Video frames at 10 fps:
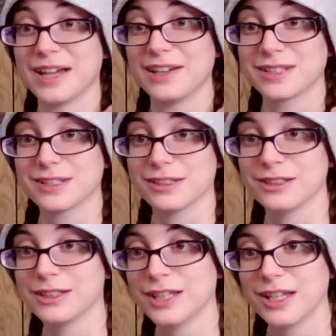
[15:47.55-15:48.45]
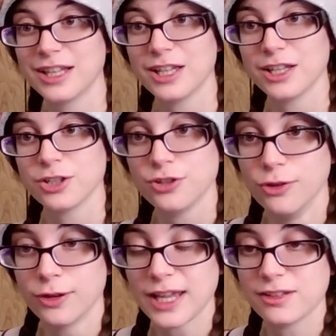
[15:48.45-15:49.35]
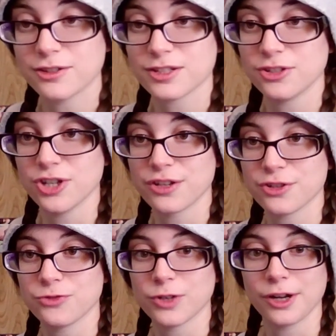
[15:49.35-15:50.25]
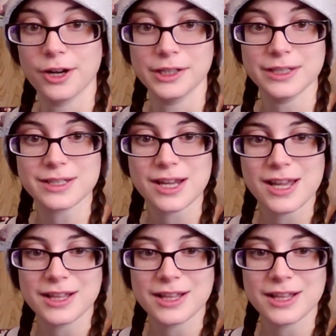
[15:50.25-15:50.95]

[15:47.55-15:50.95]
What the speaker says: I'll still look at your suggestion regardless.